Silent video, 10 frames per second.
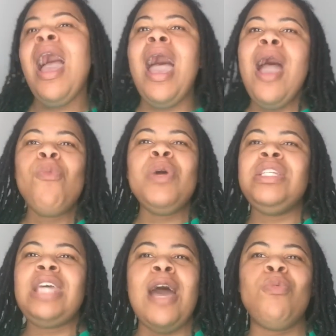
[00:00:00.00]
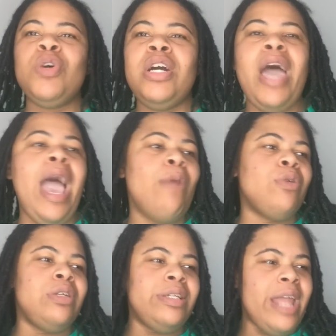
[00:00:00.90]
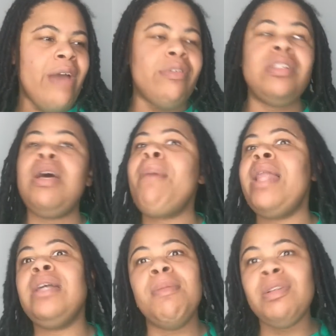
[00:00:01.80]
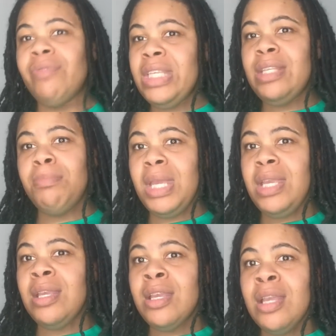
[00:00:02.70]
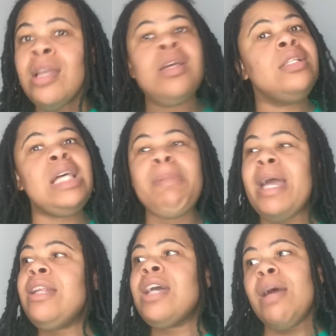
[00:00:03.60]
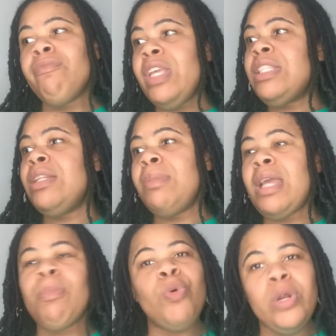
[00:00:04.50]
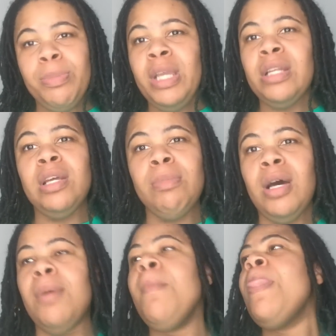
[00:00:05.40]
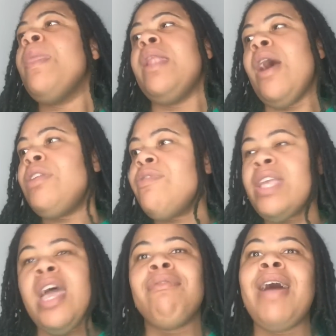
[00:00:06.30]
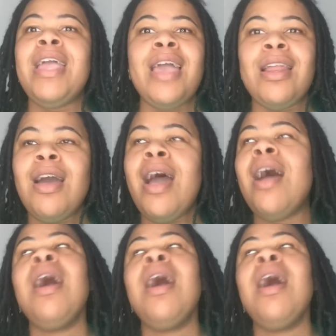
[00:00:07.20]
I wish I would. I would never. Somebody to come visit me. I'm going to pick them up. And I don't even care if I ain't got a car.